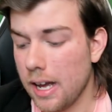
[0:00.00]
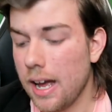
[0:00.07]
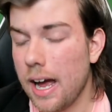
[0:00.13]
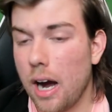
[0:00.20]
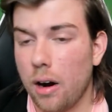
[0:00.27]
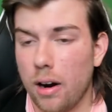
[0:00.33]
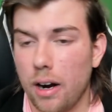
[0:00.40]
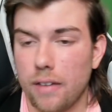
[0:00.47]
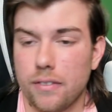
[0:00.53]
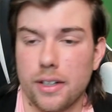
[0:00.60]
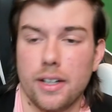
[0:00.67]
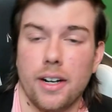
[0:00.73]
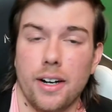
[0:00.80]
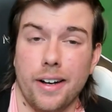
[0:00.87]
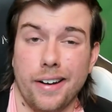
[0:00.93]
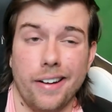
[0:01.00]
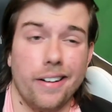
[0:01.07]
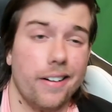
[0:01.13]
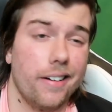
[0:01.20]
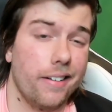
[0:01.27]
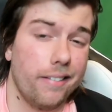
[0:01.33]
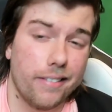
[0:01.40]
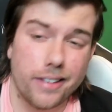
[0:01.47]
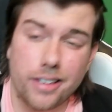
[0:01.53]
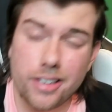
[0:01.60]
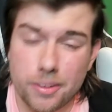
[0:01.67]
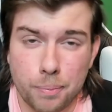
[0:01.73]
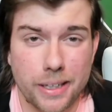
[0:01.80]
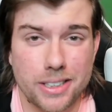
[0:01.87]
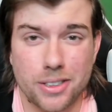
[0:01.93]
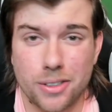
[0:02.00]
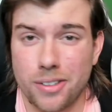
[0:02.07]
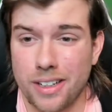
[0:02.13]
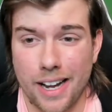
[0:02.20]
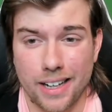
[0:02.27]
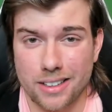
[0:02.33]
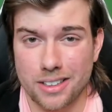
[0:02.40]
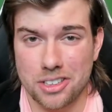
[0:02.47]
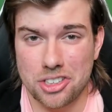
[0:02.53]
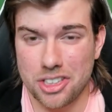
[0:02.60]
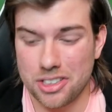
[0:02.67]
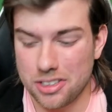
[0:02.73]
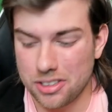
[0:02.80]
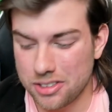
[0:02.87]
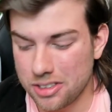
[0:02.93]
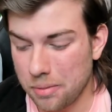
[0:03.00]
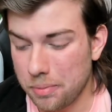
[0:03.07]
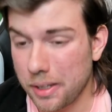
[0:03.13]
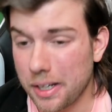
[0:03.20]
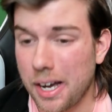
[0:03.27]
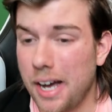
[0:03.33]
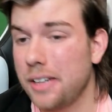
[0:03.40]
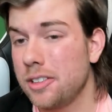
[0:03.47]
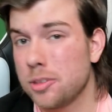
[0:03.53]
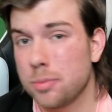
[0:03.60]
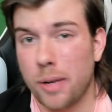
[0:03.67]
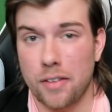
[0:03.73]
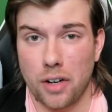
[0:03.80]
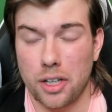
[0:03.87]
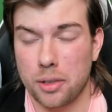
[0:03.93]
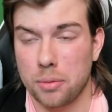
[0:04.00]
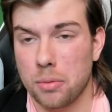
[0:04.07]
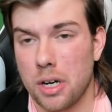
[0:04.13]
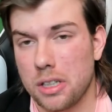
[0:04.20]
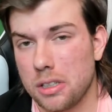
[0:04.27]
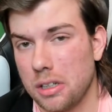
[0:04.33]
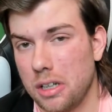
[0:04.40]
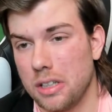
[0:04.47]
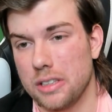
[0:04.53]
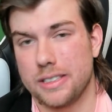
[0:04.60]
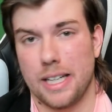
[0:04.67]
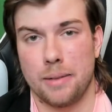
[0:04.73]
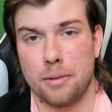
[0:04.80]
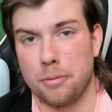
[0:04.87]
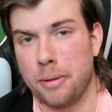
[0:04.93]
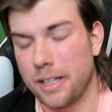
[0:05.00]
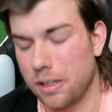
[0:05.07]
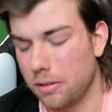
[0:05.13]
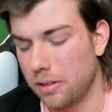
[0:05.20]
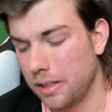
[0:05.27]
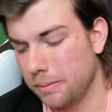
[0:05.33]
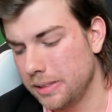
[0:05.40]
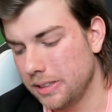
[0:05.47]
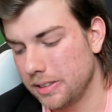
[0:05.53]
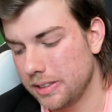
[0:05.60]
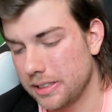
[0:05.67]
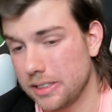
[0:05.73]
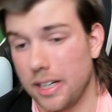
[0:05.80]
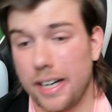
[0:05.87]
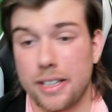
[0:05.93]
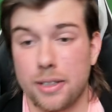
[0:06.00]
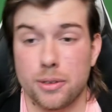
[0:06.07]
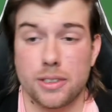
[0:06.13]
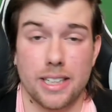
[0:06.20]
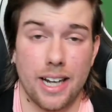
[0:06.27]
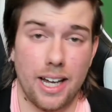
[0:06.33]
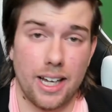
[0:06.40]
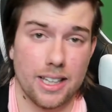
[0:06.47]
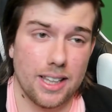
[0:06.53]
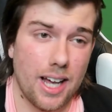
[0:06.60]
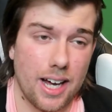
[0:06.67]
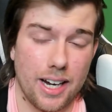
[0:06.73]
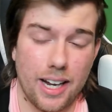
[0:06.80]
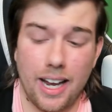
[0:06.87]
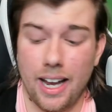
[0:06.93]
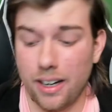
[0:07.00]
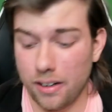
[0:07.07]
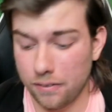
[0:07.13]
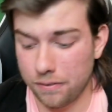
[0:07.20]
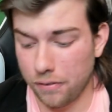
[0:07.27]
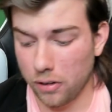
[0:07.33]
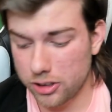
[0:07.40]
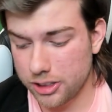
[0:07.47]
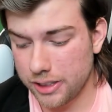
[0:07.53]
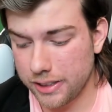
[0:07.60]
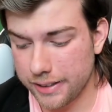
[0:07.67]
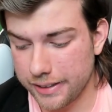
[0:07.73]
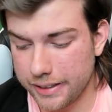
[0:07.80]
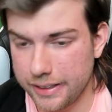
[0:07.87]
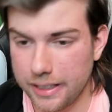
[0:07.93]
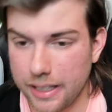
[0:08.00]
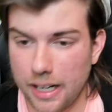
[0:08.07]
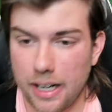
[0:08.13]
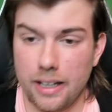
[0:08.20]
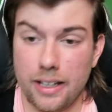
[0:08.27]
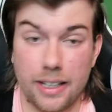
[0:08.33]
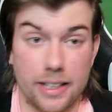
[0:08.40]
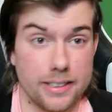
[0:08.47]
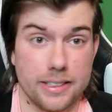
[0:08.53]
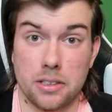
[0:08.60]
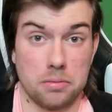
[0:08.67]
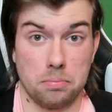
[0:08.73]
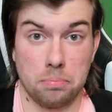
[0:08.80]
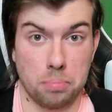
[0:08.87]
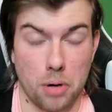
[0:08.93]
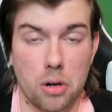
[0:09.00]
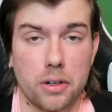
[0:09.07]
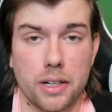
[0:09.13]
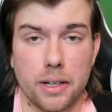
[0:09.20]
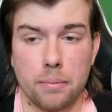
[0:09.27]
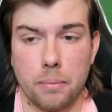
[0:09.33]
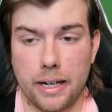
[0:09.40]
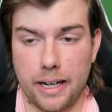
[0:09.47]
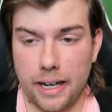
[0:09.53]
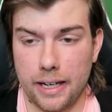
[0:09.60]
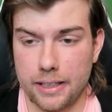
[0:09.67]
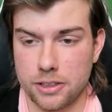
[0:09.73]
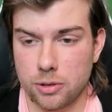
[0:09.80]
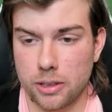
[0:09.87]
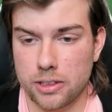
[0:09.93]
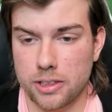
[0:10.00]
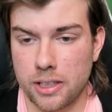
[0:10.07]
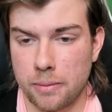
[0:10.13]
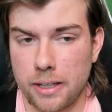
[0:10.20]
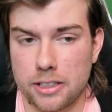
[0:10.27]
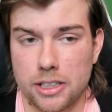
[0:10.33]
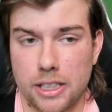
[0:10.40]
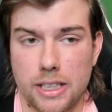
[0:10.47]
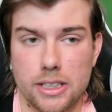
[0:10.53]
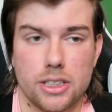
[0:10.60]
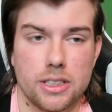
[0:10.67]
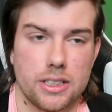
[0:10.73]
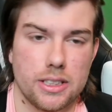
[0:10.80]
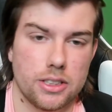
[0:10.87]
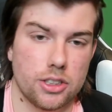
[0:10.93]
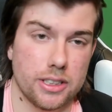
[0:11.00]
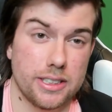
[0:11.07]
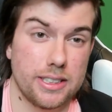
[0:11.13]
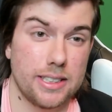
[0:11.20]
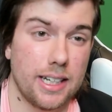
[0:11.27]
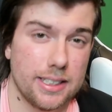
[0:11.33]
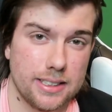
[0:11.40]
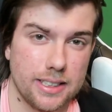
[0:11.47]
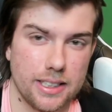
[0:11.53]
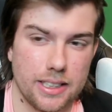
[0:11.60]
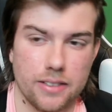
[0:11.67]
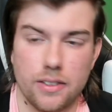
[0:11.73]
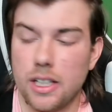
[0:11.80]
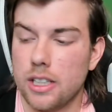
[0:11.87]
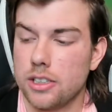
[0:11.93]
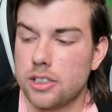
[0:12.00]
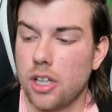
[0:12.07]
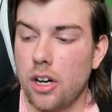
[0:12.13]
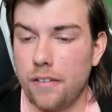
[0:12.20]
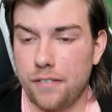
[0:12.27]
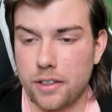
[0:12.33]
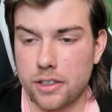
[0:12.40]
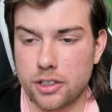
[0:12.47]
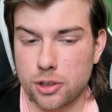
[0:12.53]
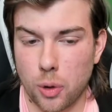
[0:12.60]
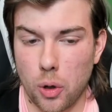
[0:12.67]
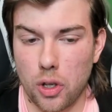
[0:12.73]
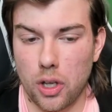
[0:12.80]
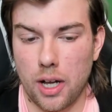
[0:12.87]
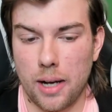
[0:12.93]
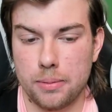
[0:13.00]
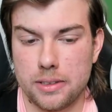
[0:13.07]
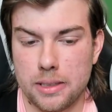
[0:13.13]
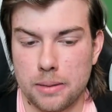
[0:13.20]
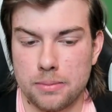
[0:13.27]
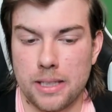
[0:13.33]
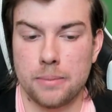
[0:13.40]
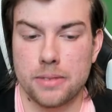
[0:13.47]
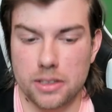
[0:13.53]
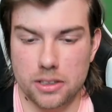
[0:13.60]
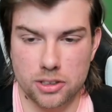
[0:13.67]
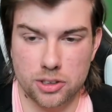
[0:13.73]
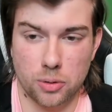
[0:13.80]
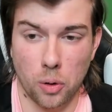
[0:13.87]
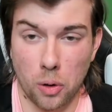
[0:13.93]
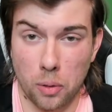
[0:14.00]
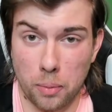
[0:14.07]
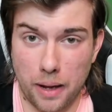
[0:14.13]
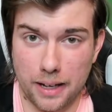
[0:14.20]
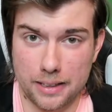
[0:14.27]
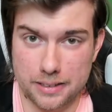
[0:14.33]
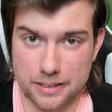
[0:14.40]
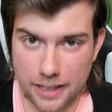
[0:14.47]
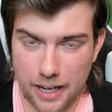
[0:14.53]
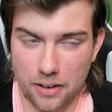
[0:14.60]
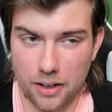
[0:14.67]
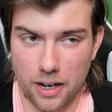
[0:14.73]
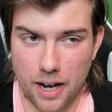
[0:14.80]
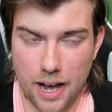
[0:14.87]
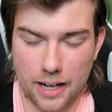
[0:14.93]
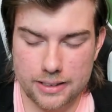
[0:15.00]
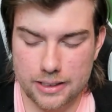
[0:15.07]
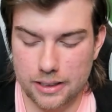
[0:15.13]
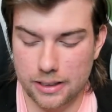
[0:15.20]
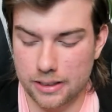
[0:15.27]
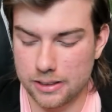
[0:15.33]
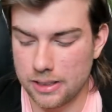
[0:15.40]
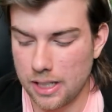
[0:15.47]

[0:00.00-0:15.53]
However, could be due to negligence or something. I use my volume rocker all the time, depending on what I'm doing, so I use it a lot, and unfortunately, it isn't broken by any stretch of the imaginations. It's just sensitive, so if you scroll up, sometimes it'll scroll back down on accident,